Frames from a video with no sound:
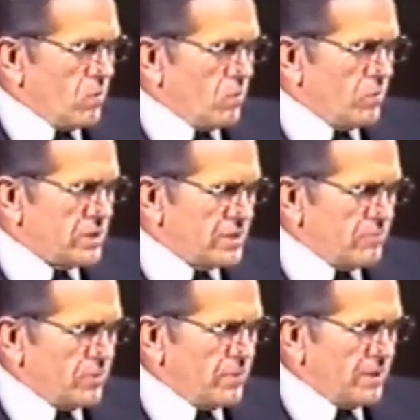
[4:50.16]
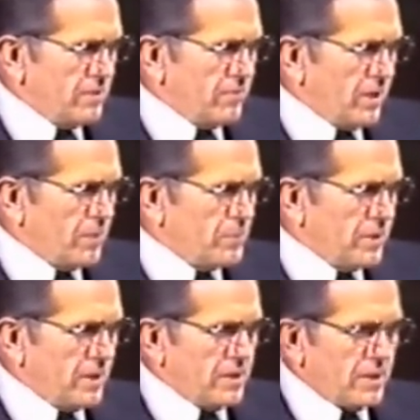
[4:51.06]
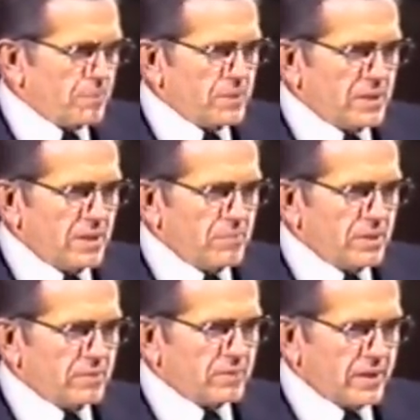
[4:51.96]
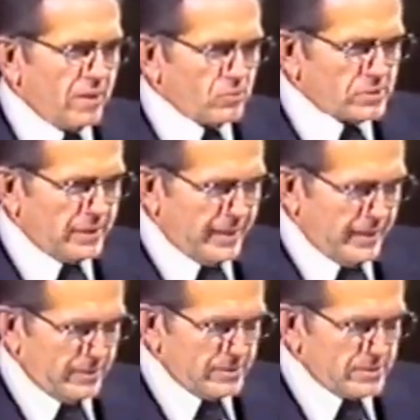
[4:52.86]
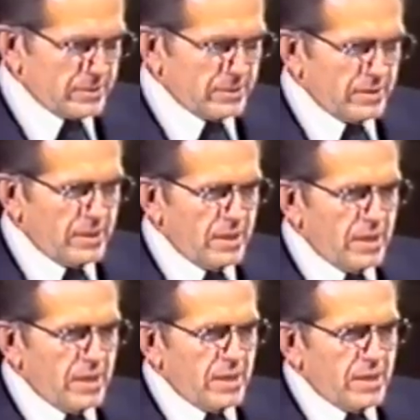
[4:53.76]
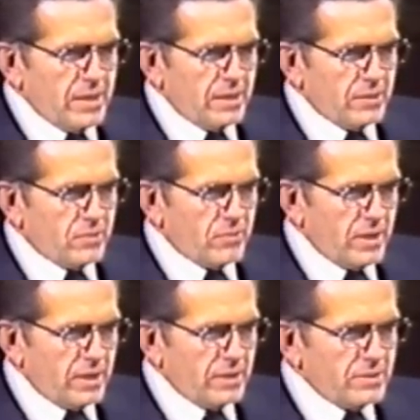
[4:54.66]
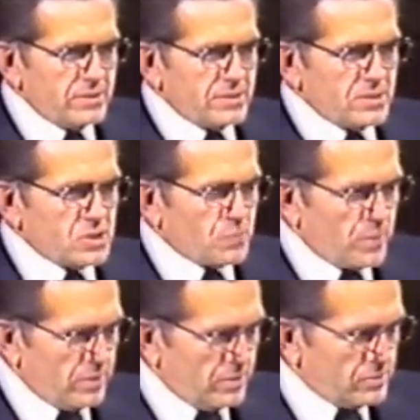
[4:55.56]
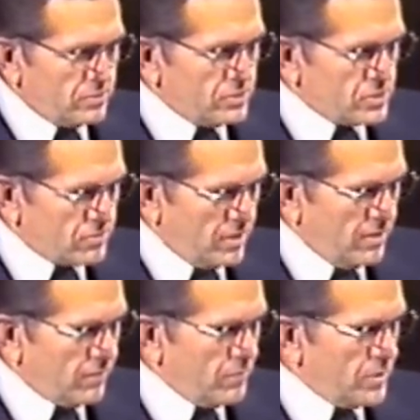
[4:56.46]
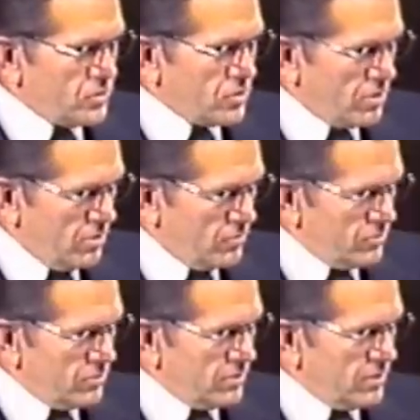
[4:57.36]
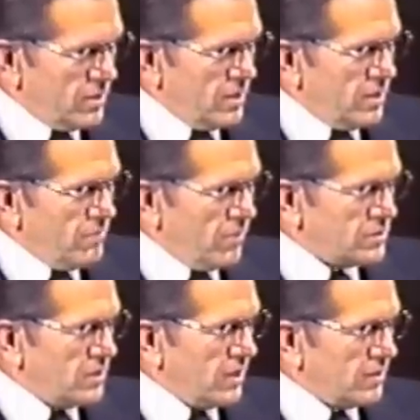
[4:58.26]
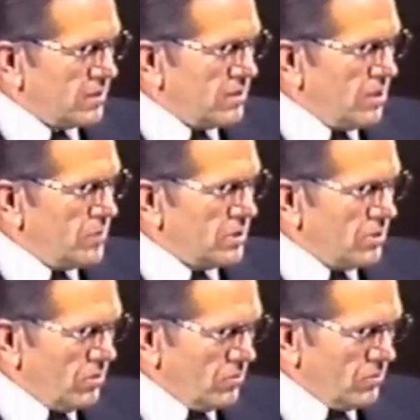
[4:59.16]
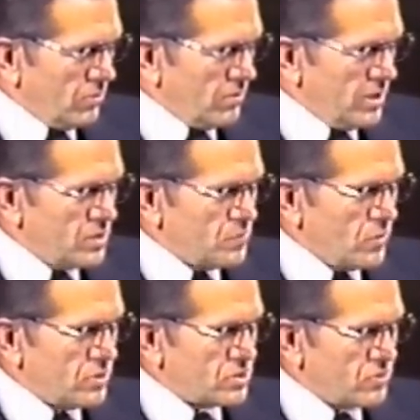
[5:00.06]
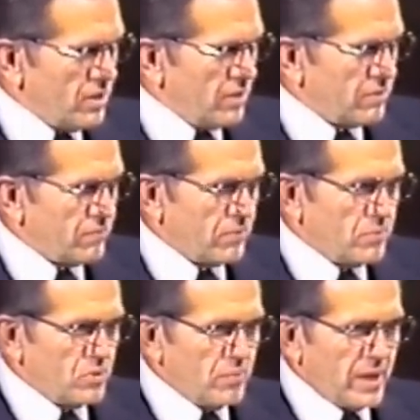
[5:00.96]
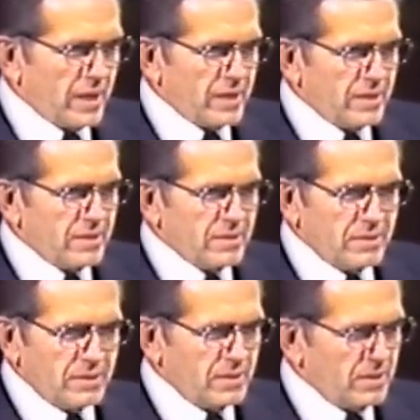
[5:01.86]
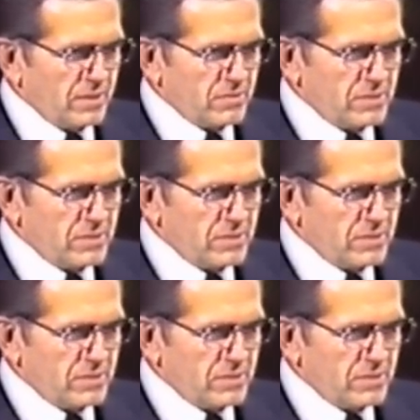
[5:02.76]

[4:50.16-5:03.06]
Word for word: We seem to be developing an epidemic of counselitis. It drains spiritual strength from the church, much like the common cold drains more strength from humanity than any other